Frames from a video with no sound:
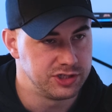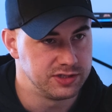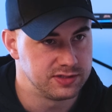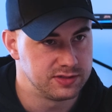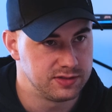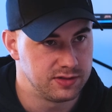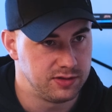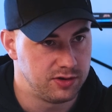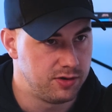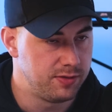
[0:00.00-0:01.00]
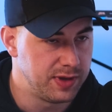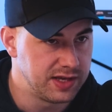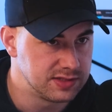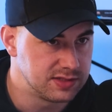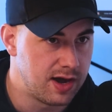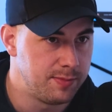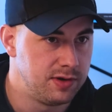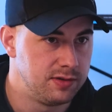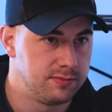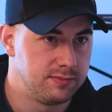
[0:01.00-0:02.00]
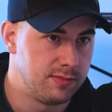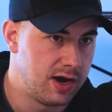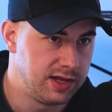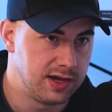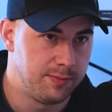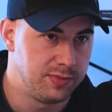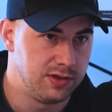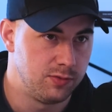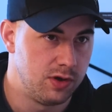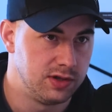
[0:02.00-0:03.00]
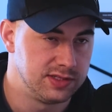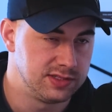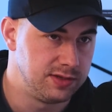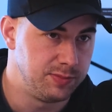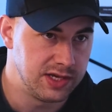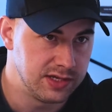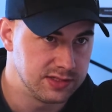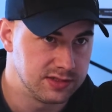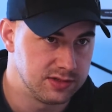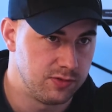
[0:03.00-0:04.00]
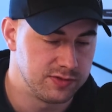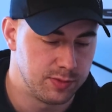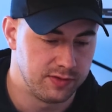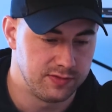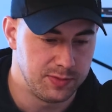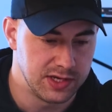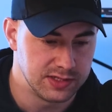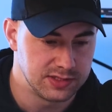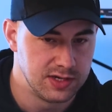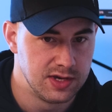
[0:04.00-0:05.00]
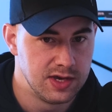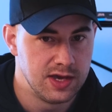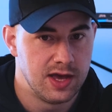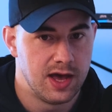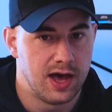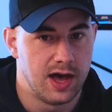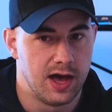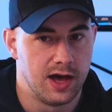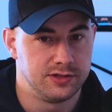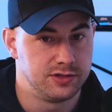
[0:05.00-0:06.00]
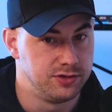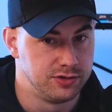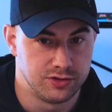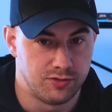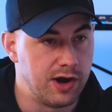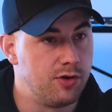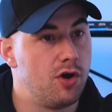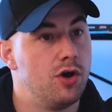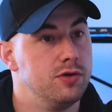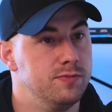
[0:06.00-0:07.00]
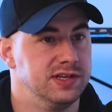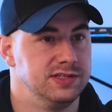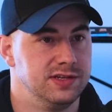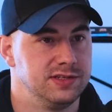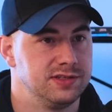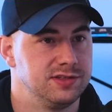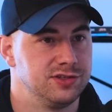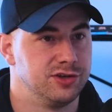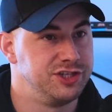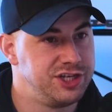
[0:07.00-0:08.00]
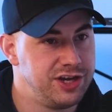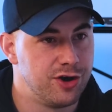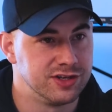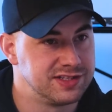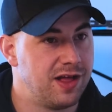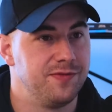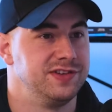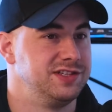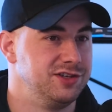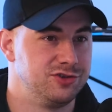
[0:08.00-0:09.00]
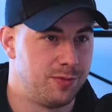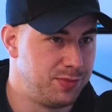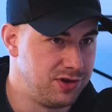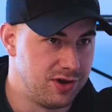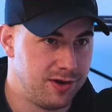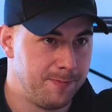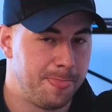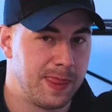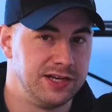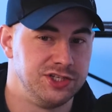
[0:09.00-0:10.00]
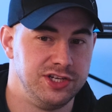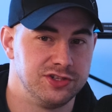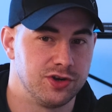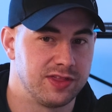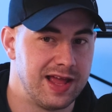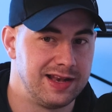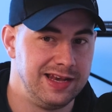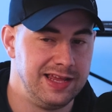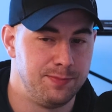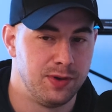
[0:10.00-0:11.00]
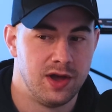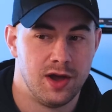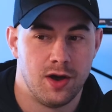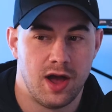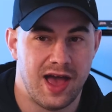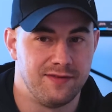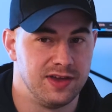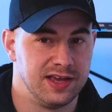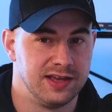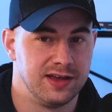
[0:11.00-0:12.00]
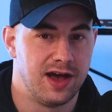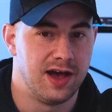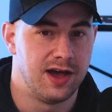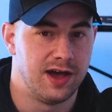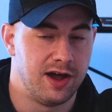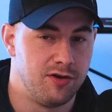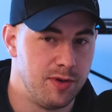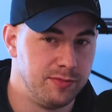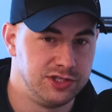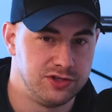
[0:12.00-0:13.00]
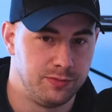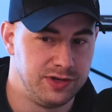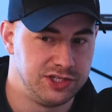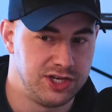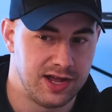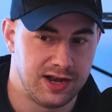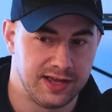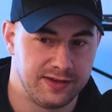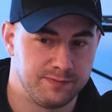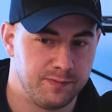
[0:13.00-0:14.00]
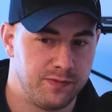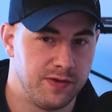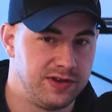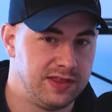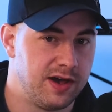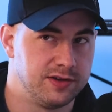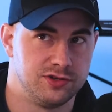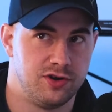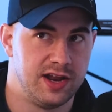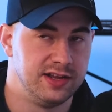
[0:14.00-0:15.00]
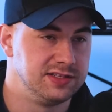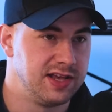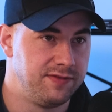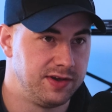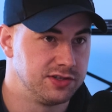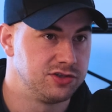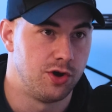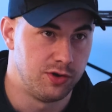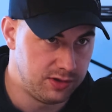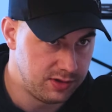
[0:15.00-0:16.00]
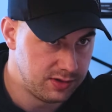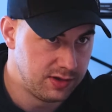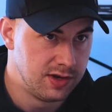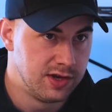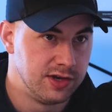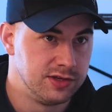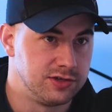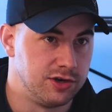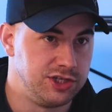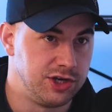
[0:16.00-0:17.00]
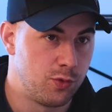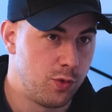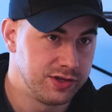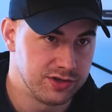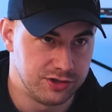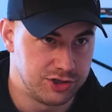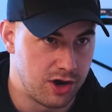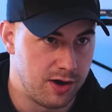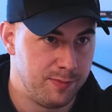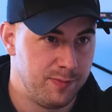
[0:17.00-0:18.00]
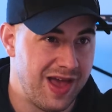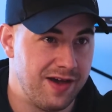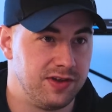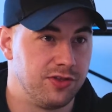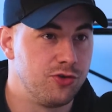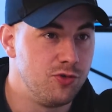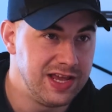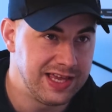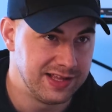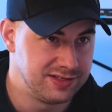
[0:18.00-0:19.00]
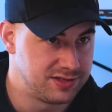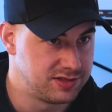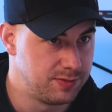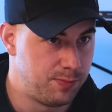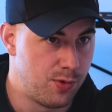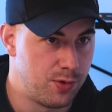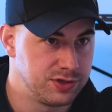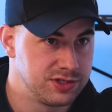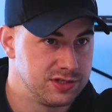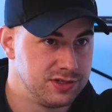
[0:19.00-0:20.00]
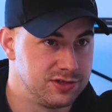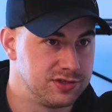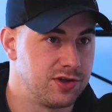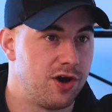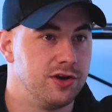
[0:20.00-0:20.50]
is the biggest diamond mining company in the world. It's De Beers. It's an offspring of De Beers. To run her own business. So she herself is an entrepreneur, and she took that leap having, I remember she told me she had like 50,000 Rand in savings total. So she quit her job, having 3 kids to support, to start a